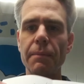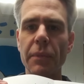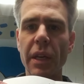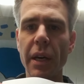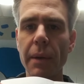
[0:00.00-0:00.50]

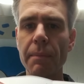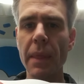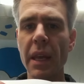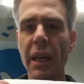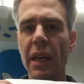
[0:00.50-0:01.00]
Okay,
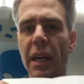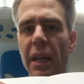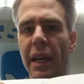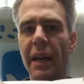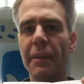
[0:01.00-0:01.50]
and
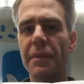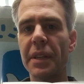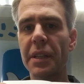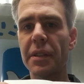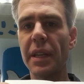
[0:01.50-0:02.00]
I have
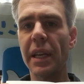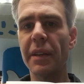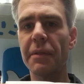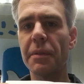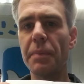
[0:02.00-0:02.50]
this
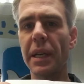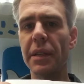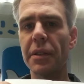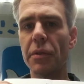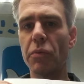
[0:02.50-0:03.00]
negative
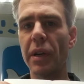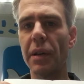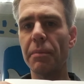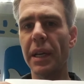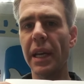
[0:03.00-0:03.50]
space
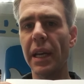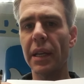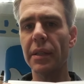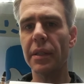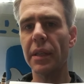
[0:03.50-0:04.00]
around my
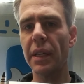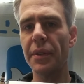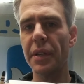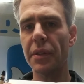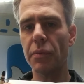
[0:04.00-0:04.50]
hand
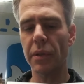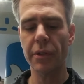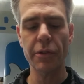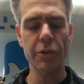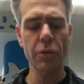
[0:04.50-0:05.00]
and this one.
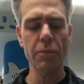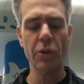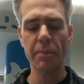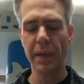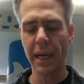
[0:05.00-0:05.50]
So 2
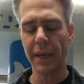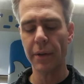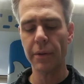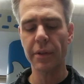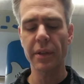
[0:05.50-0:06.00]
more
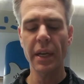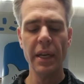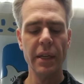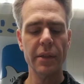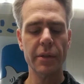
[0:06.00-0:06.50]
patterns.
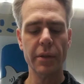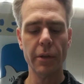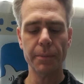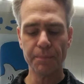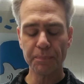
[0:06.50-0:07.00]

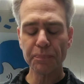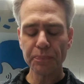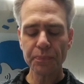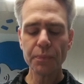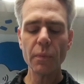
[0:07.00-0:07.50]
So
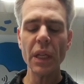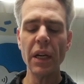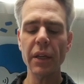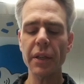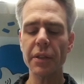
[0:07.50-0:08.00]

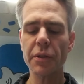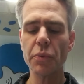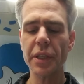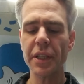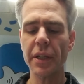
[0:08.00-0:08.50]
I'm going to
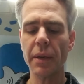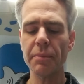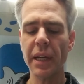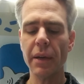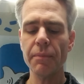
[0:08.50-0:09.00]
switch it up
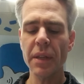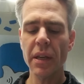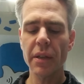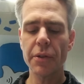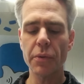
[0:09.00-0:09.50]
now
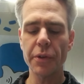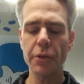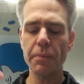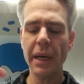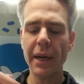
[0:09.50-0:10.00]
to a
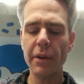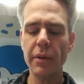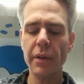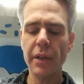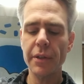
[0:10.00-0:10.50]
new pattern.
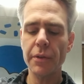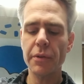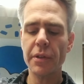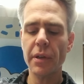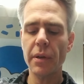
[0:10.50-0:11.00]
I'm going to do
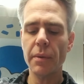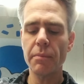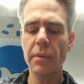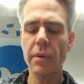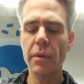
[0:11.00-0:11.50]
some
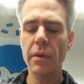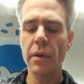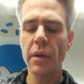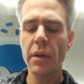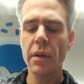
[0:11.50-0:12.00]

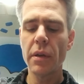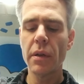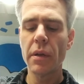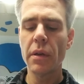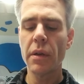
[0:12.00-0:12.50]

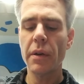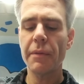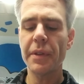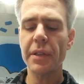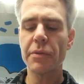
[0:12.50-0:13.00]

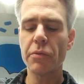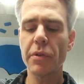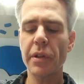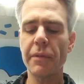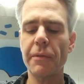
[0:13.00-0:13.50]
of these
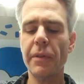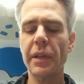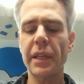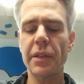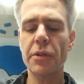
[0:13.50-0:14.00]
really
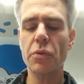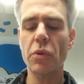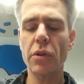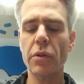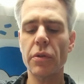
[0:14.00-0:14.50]
funky
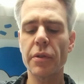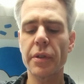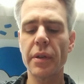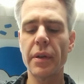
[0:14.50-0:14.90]
swirls.